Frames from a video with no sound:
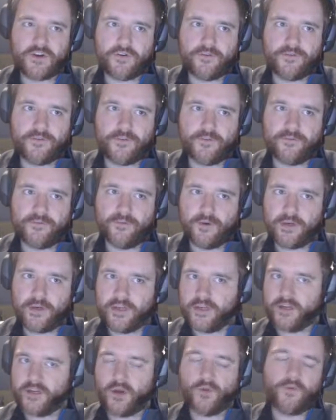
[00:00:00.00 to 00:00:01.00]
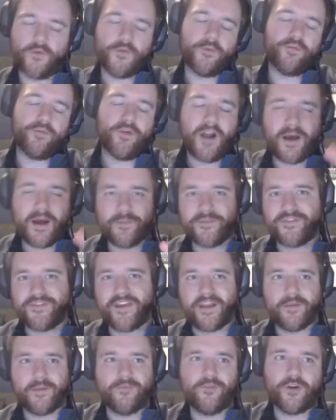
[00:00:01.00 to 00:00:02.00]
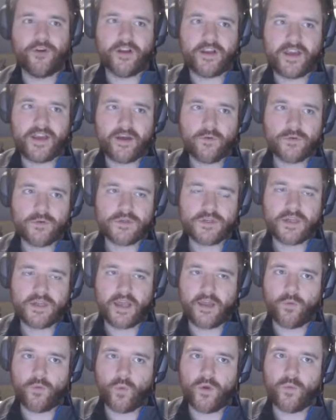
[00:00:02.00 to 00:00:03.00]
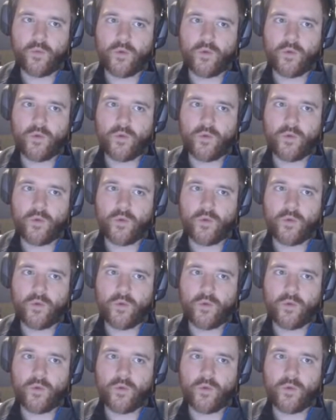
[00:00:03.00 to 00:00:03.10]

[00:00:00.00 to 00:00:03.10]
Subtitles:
for free, go through the prompt, sign up for an account, and what will